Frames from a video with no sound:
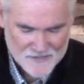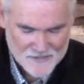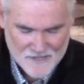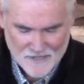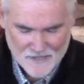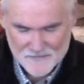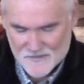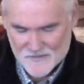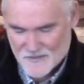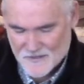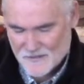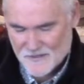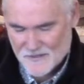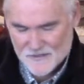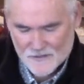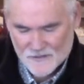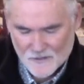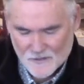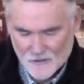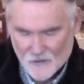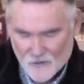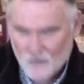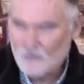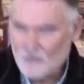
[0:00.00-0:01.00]
comes to this
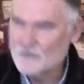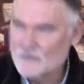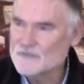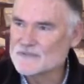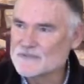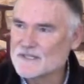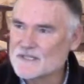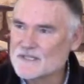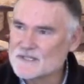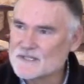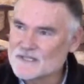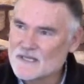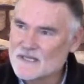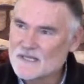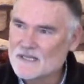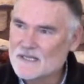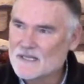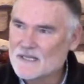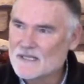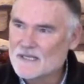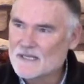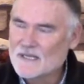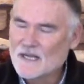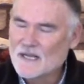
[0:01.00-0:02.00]
little girl and says,
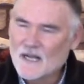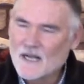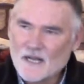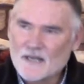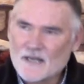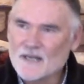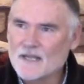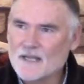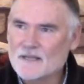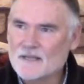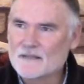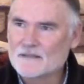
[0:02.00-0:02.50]
honey,